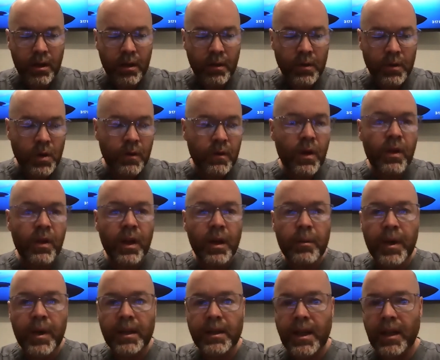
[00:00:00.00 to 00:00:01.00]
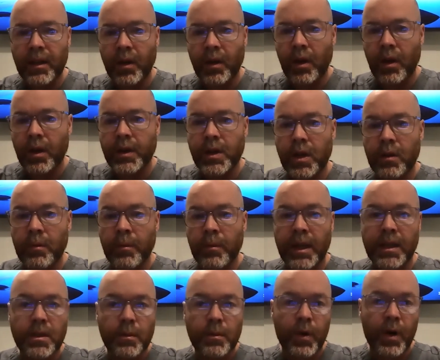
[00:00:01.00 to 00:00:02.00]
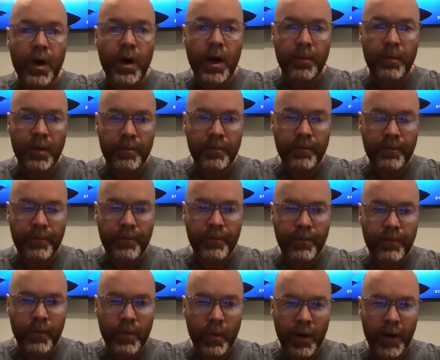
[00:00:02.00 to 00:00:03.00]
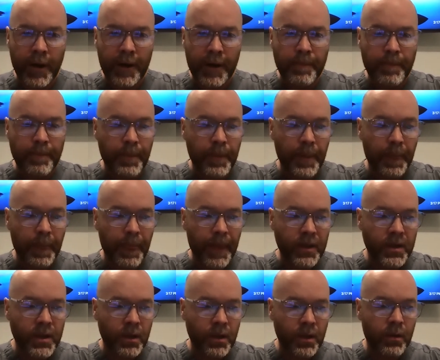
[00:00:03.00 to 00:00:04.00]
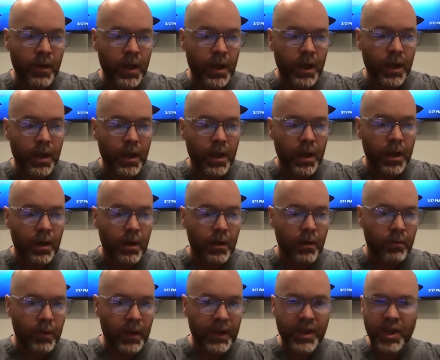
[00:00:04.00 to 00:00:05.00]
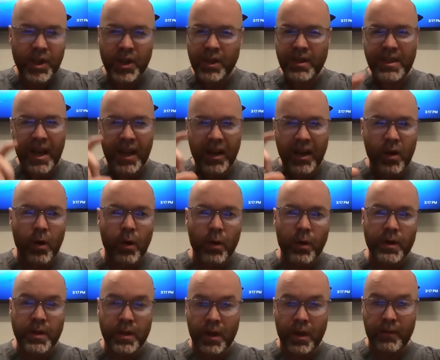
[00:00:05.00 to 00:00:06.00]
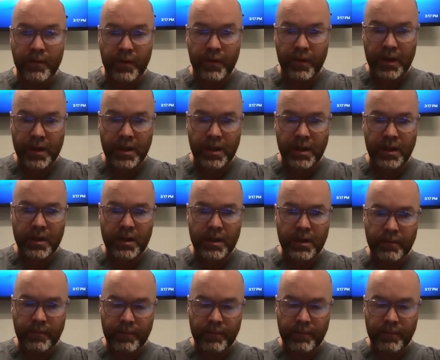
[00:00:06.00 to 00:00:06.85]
So you think about that long term, that's a problem, right? So let's just take cortisol, for instance.